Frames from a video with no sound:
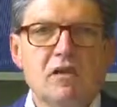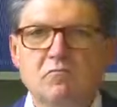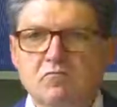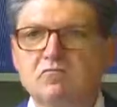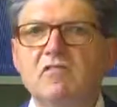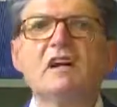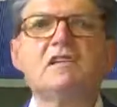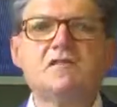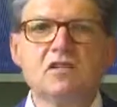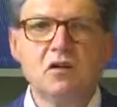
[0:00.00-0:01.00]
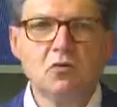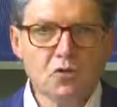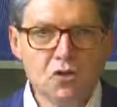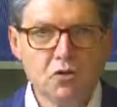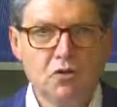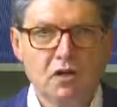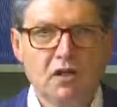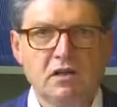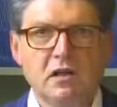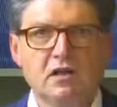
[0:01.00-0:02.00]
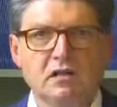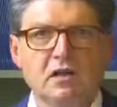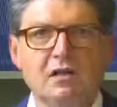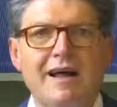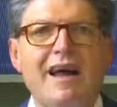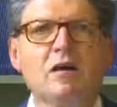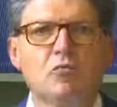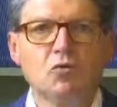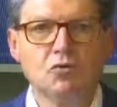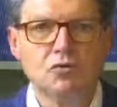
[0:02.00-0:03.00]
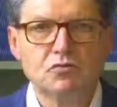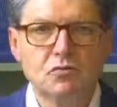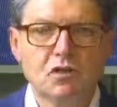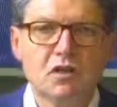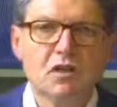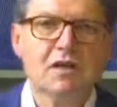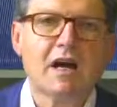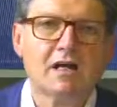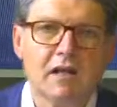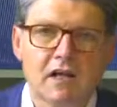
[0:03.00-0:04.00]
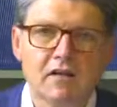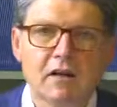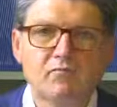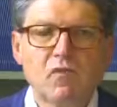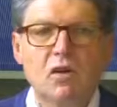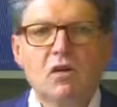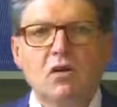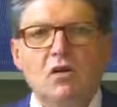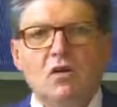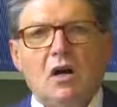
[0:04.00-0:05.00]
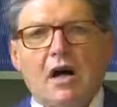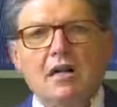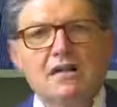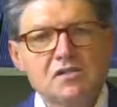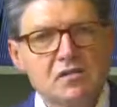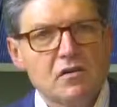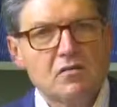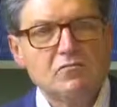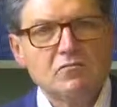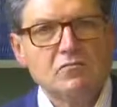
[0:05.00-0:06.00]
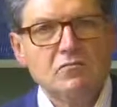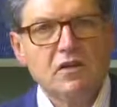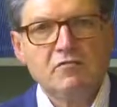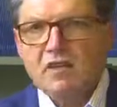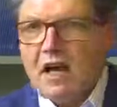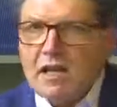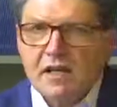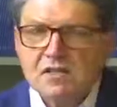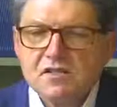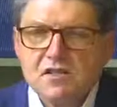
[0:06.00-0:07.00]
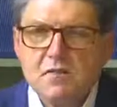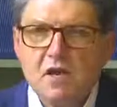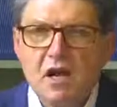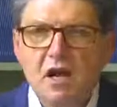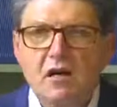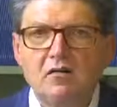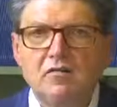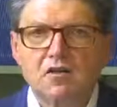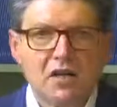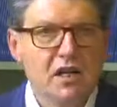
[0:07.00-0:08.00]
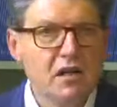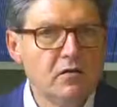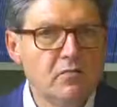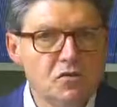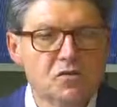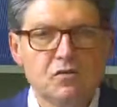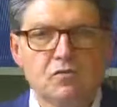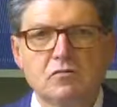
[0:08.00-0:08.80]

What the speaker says: that affects many, many other social dimensions which one might call not beautiful. Poverty, disease.